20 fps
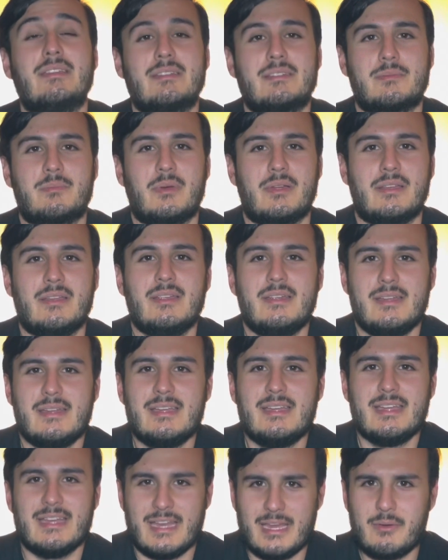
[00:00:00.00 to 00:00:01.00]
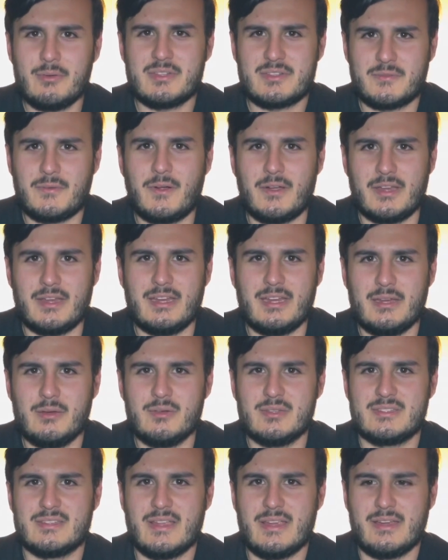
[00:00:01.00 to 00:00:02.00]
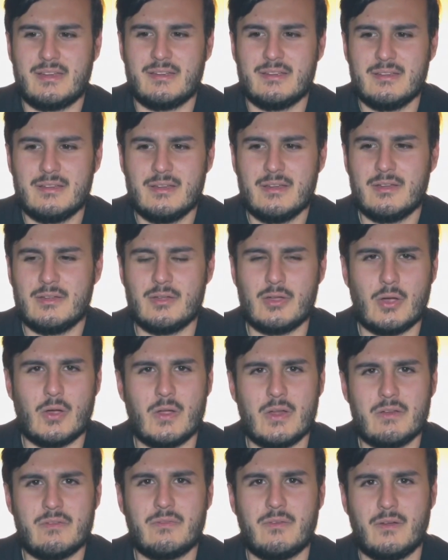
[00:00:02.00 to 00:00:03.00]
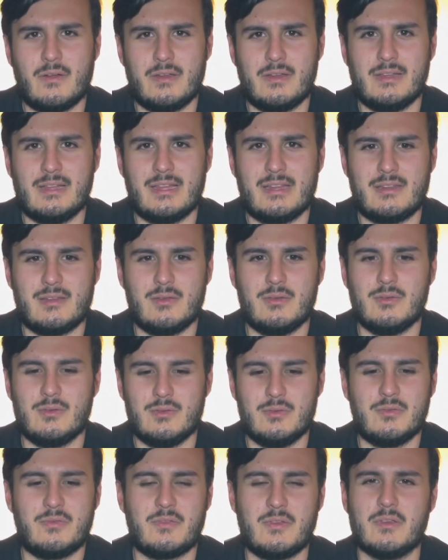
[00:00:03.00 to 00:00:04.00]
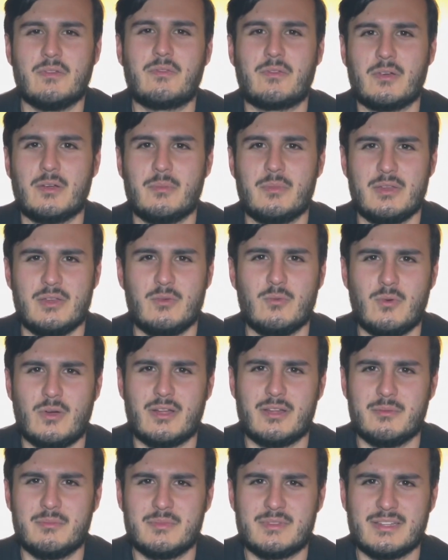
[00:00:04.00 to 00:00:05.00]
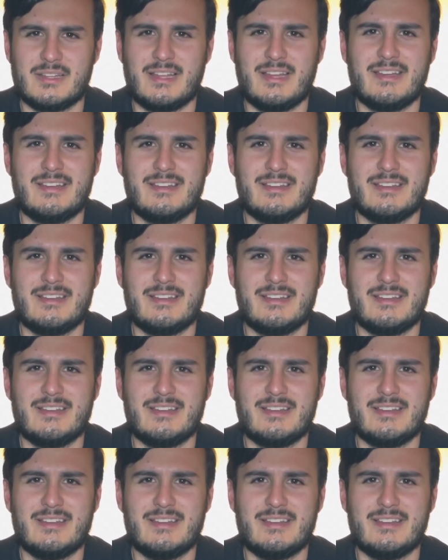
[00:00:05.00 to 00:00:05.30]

but he was funny. He was like nerdy funny. Like you feel for him and you want him to like